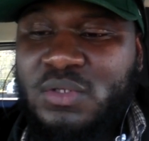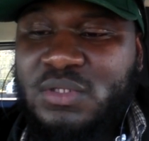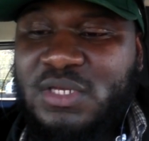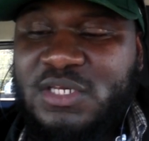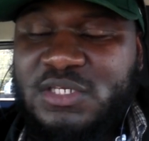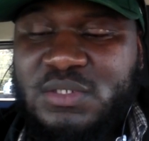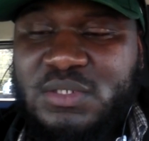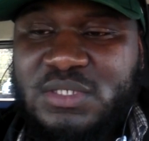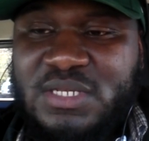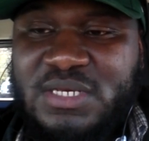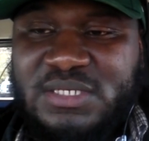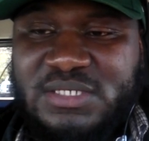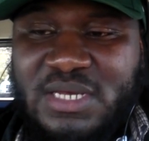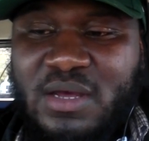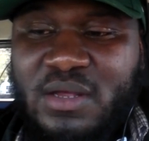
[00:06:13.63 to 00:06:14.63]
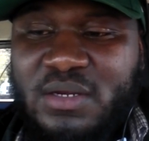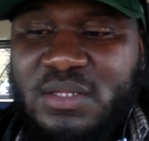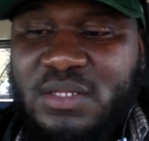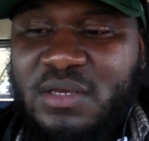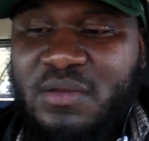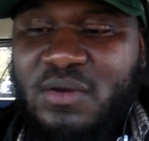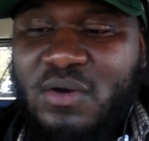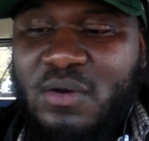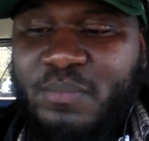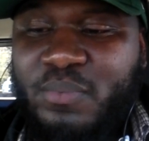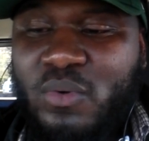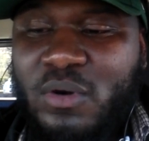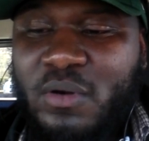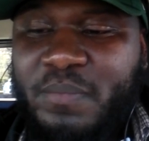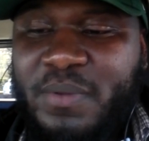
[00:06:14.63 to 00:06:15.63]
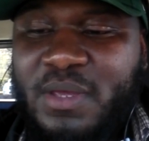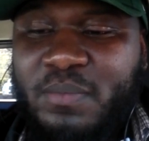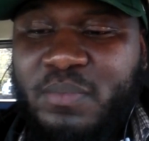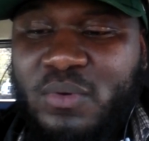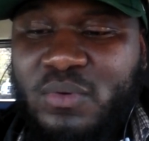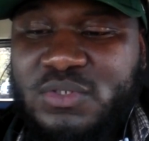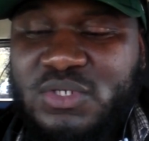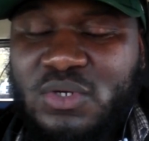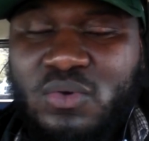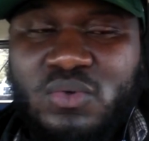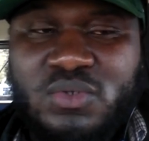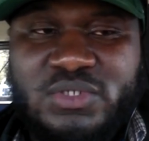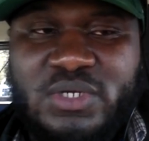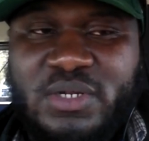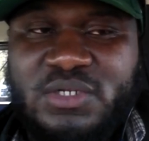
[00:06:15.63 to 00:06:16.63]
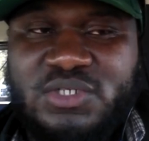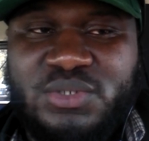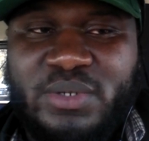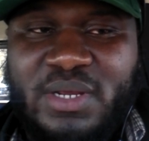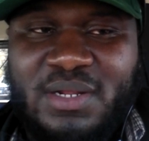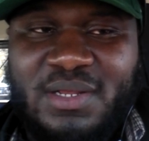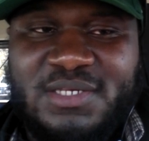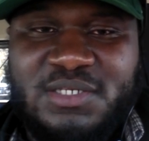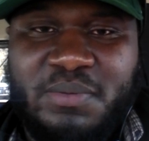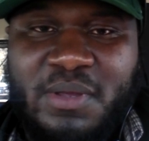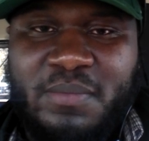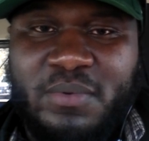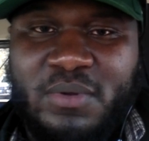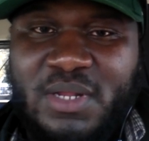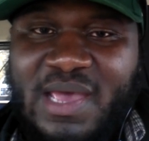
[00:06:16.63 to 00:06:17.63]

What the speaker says: these elderly or poor people. So who's gonna train these people?